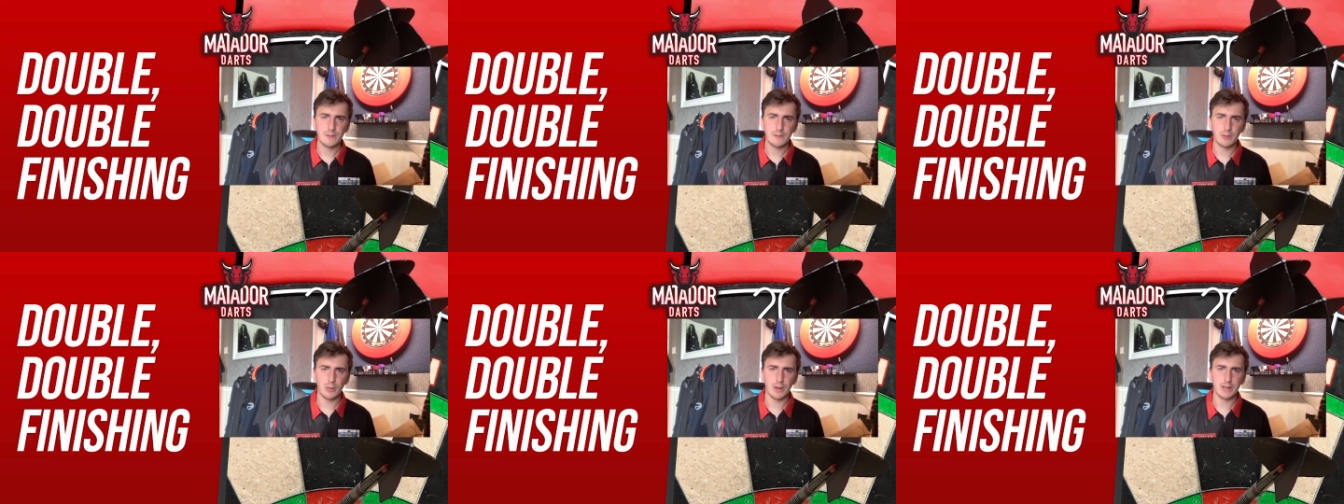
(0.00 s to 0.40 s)

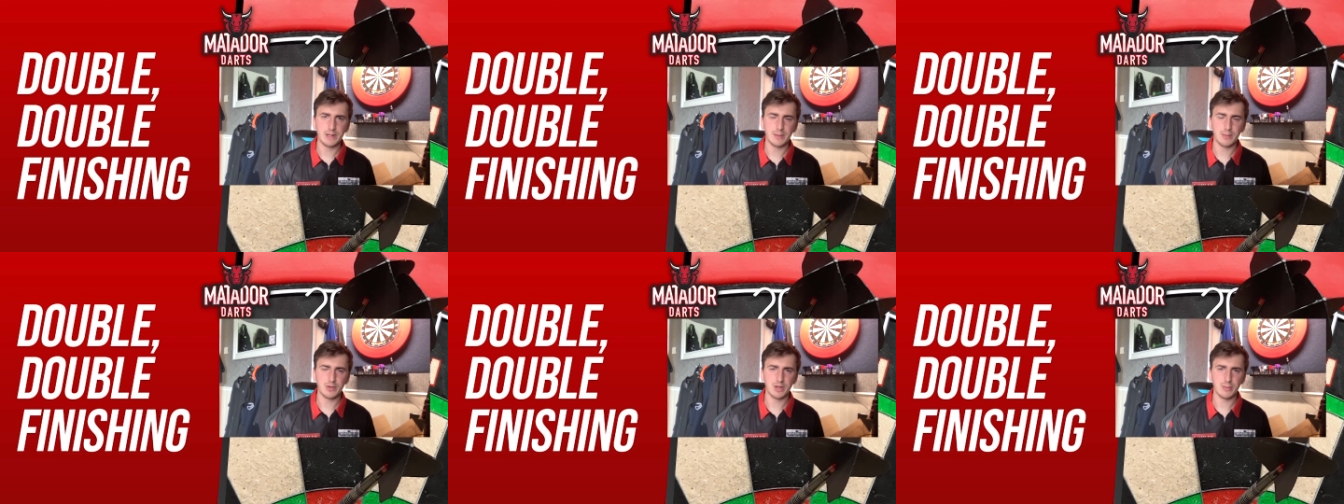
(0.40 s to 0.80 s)
for a
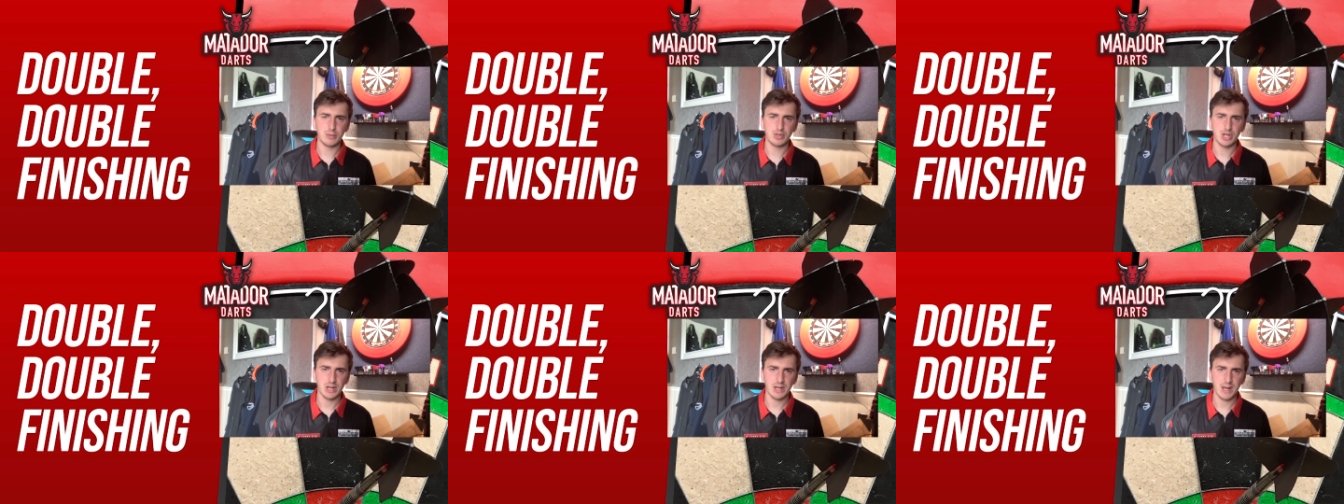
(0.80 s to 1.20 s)
double
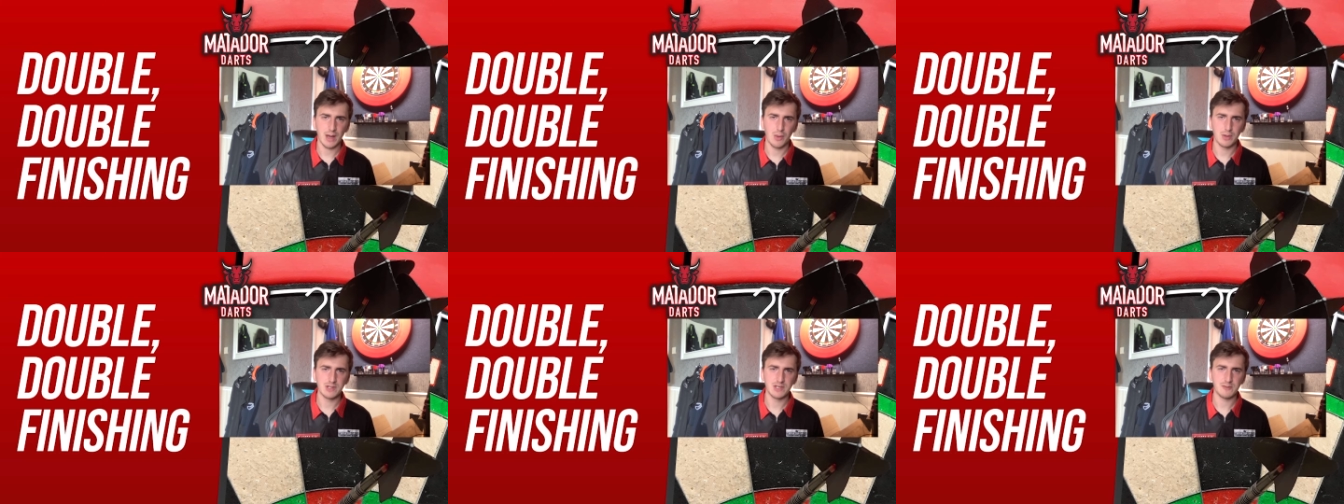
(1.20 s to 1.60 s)

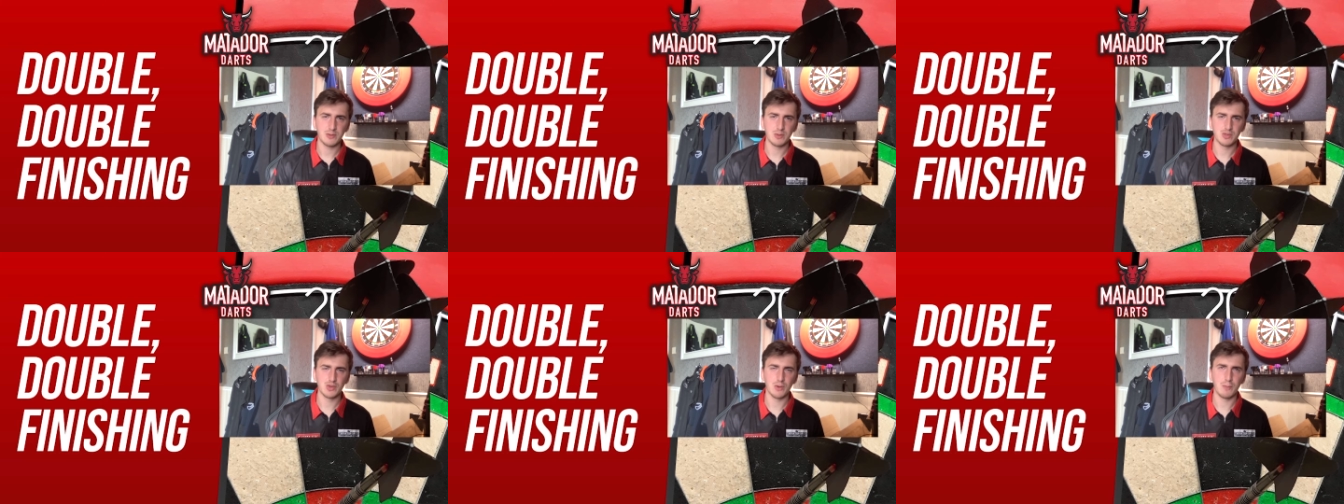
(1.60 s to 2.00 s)
checkout is if
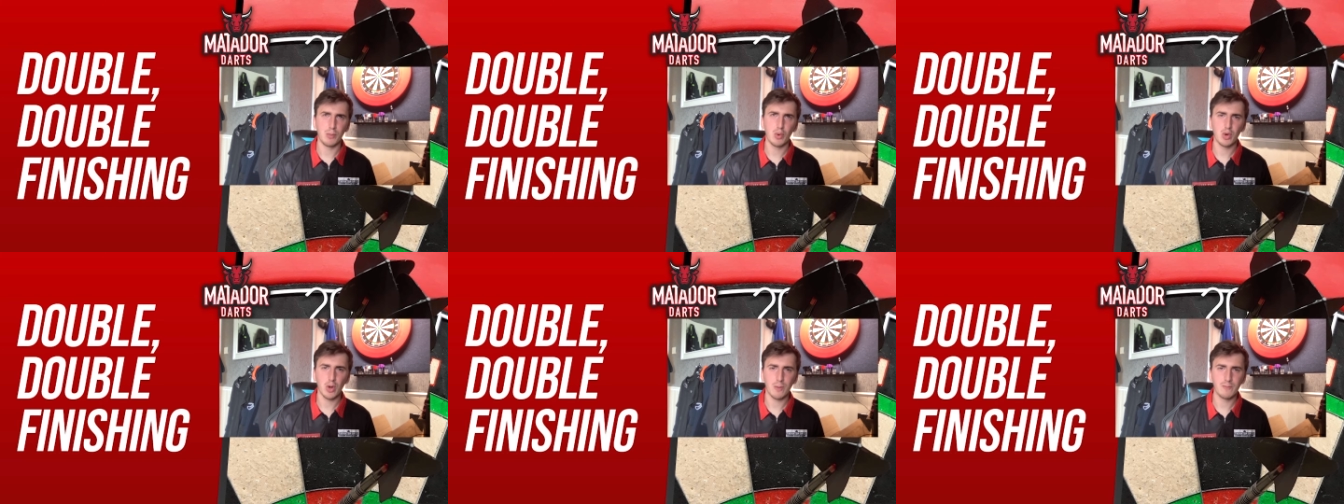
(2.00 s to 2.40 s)
you're sort of
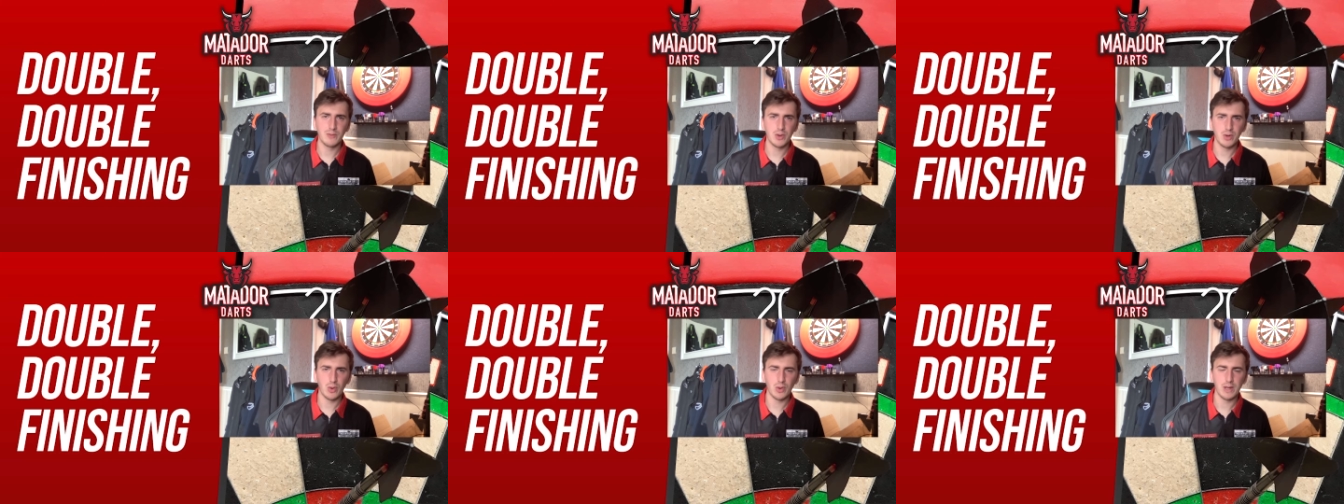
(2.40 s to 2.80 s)
more
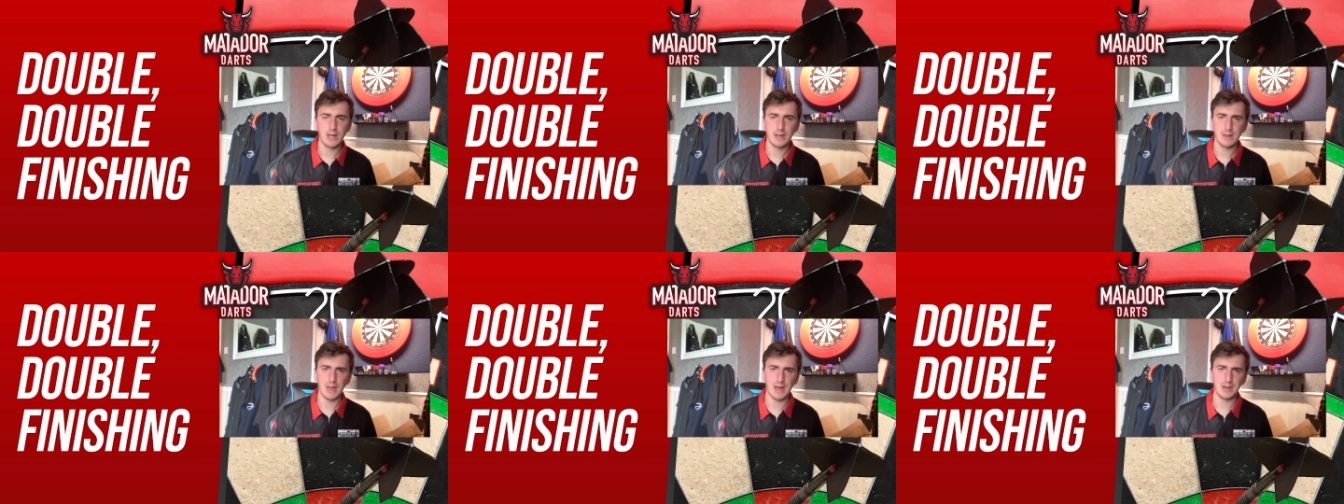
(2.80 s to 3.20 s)
confident on
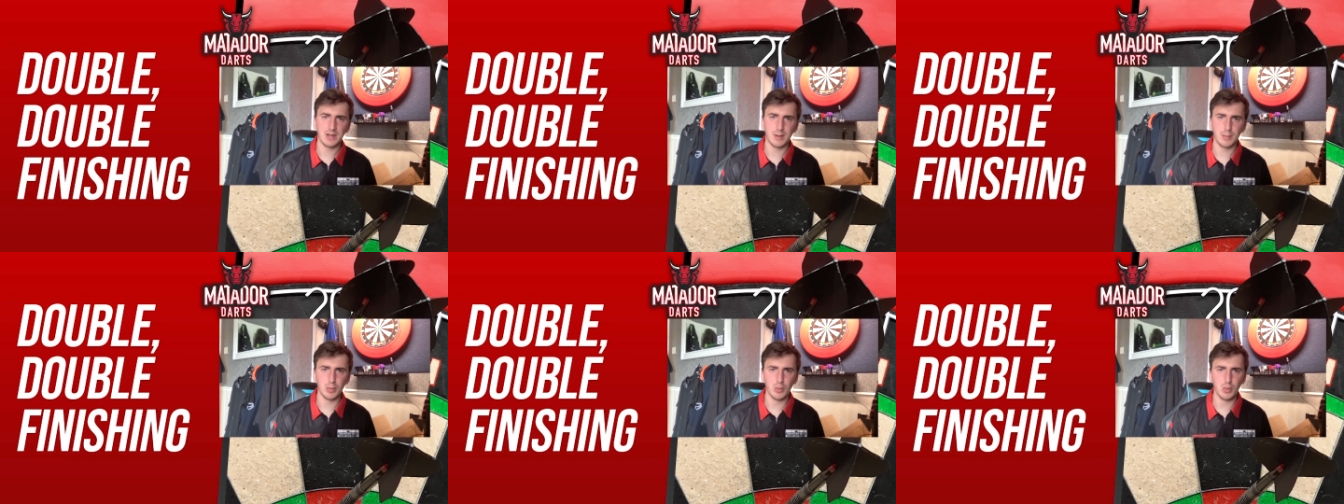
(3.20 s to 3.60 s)
hitting that
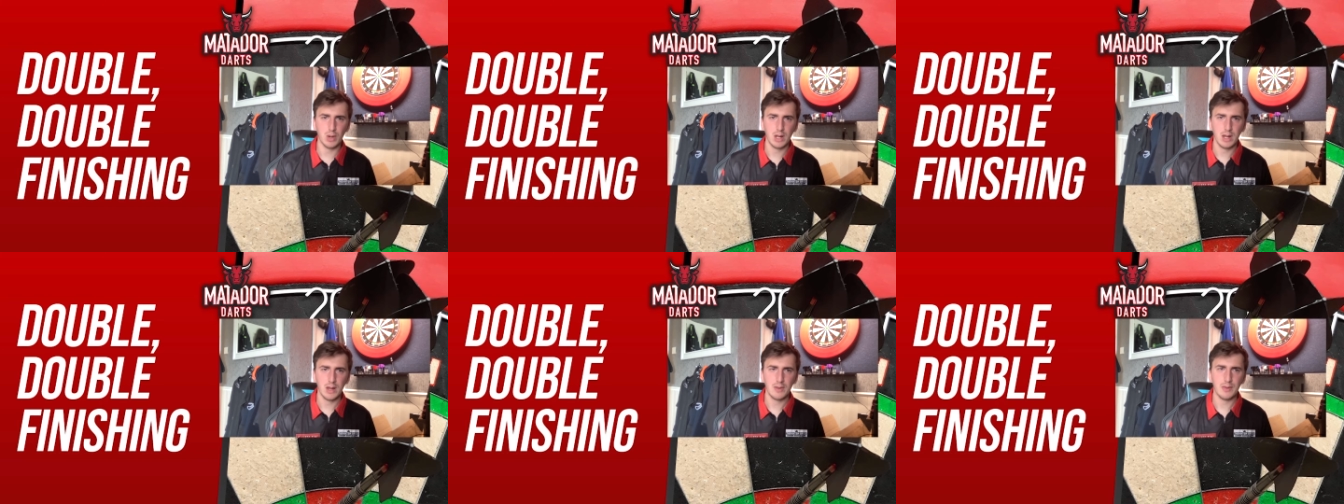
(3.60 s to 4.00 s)
double
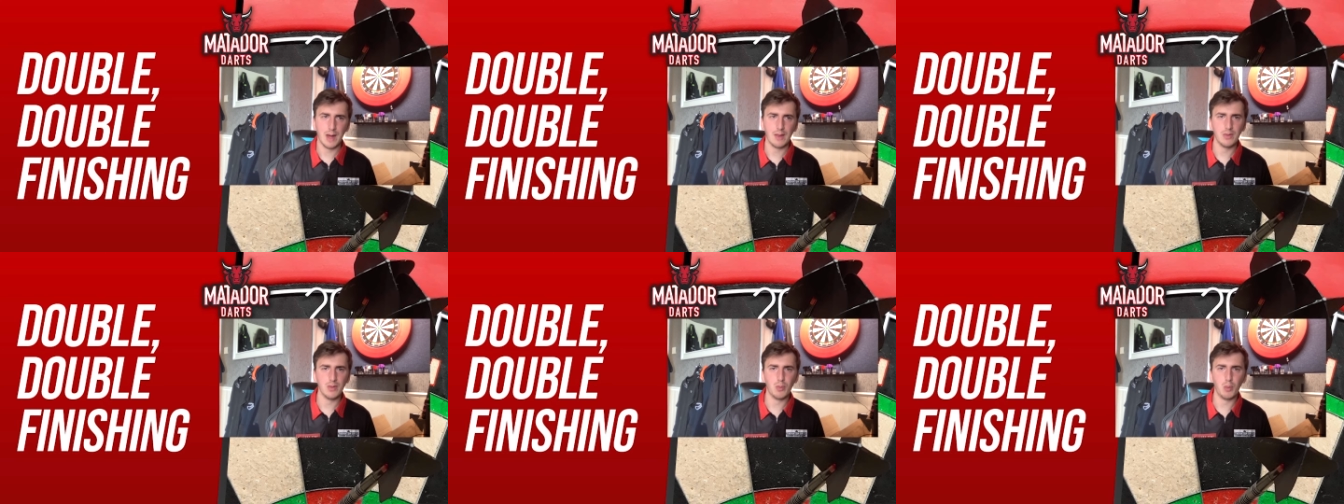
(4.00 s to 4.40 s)

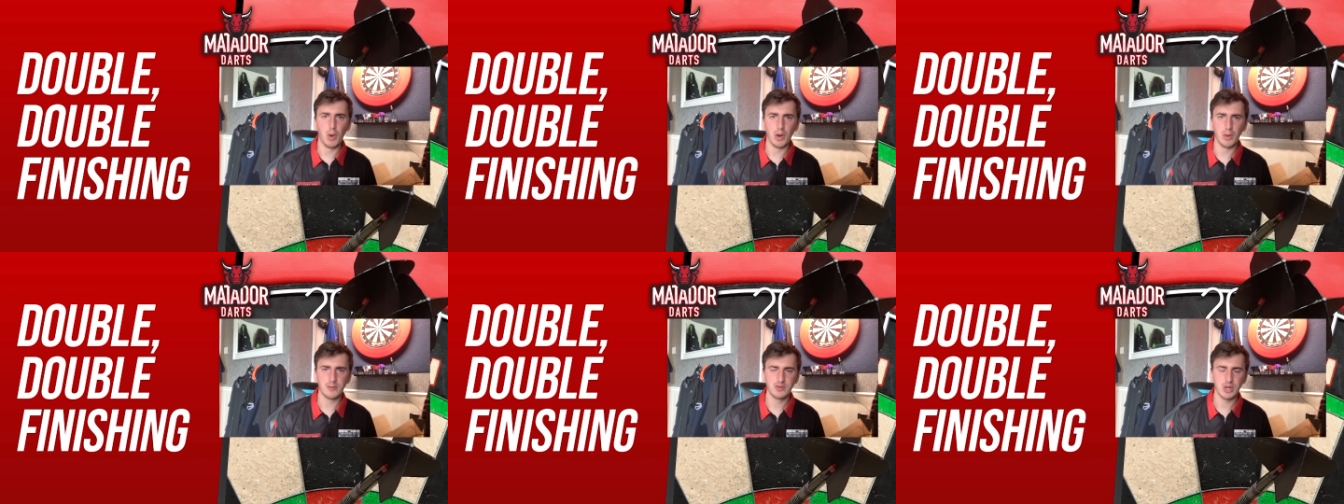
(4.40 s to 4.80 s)
than the
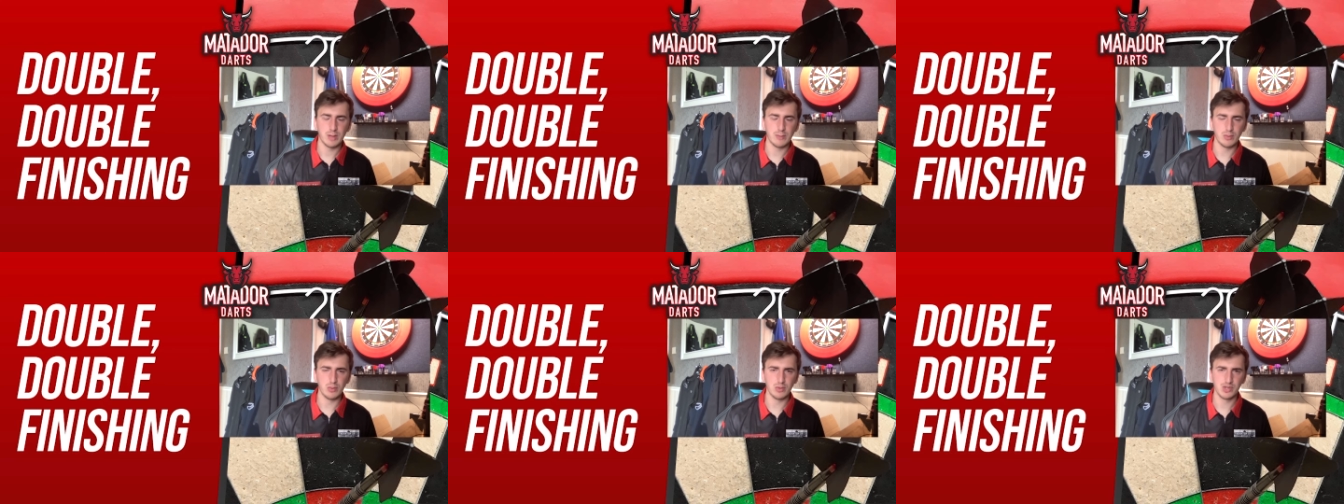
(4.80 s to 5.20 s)
one-off treble.